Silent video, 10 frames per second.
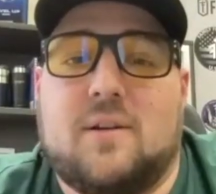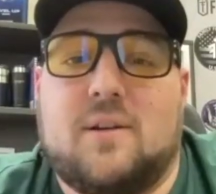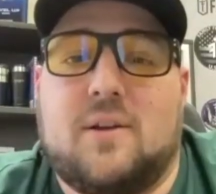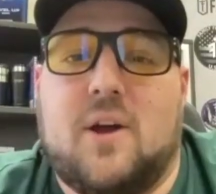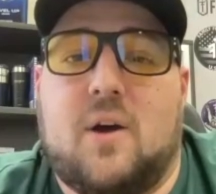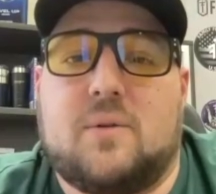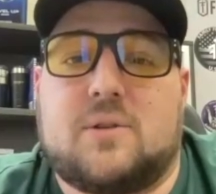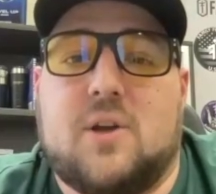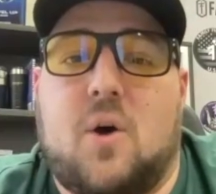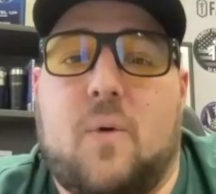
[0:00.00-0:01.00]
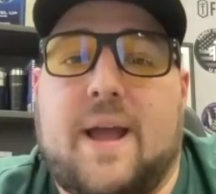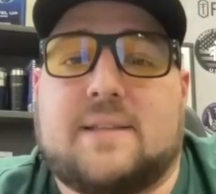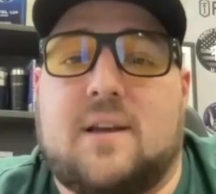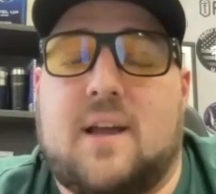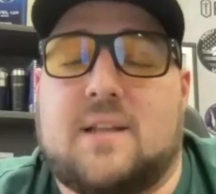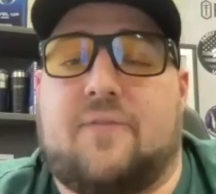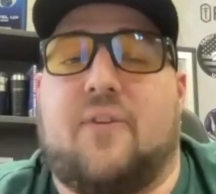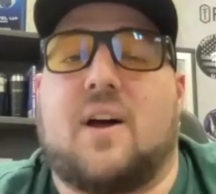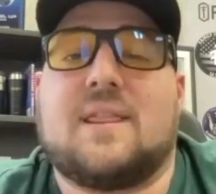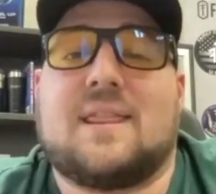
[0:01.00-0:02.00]
You know, so it's a
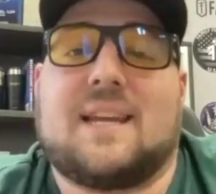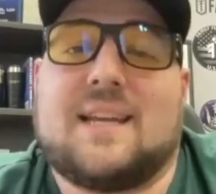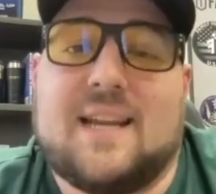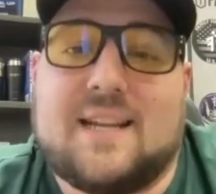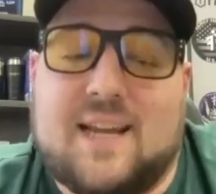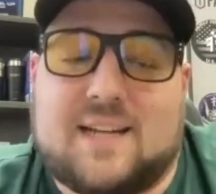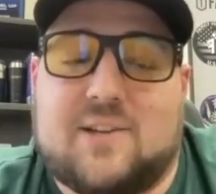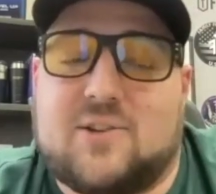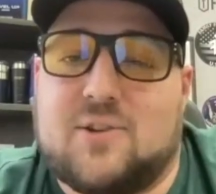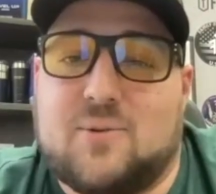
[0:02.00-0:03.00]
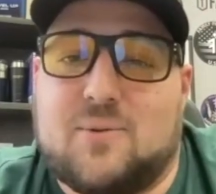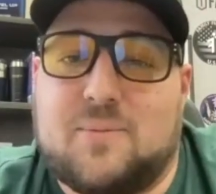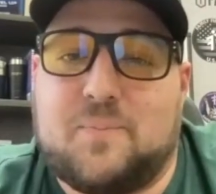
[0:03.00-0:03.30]
fun thing to get addicted to,